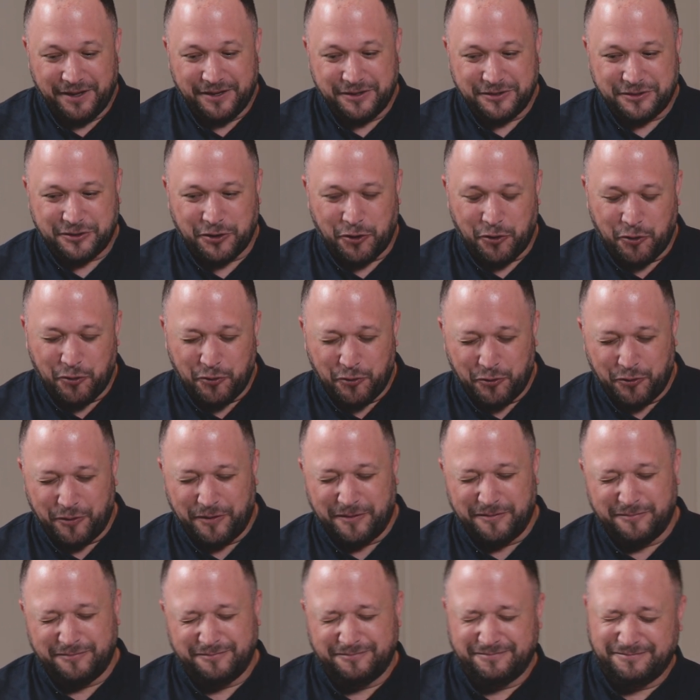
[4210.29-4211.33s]
So
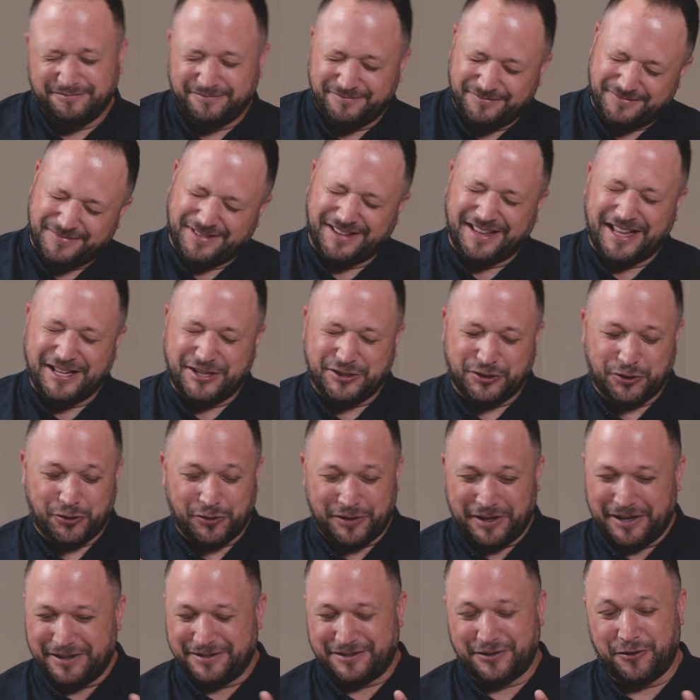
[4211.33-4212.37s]
there's two.
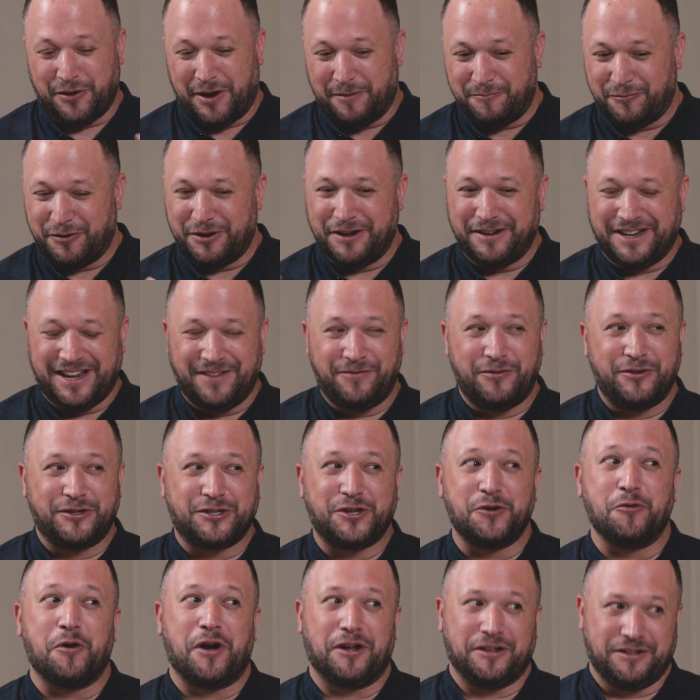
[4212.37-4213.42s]
So I'm going to give you
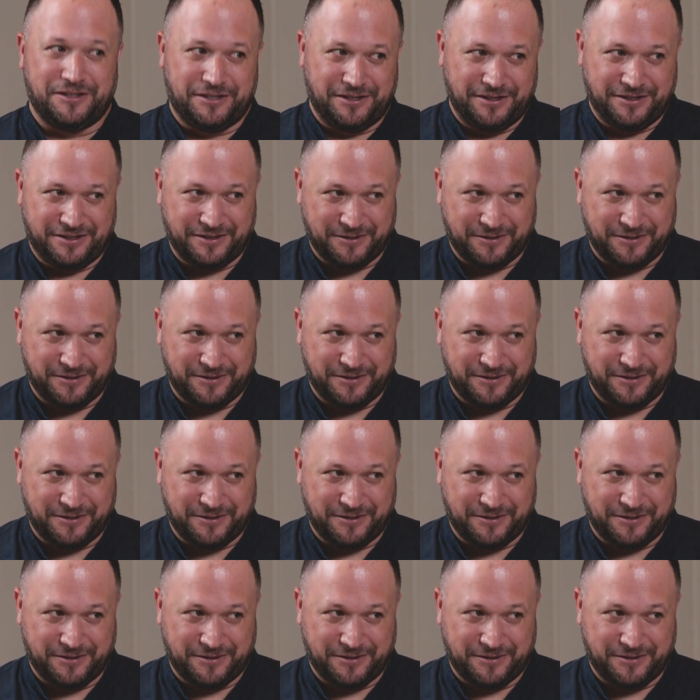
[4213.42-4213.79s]
two answers.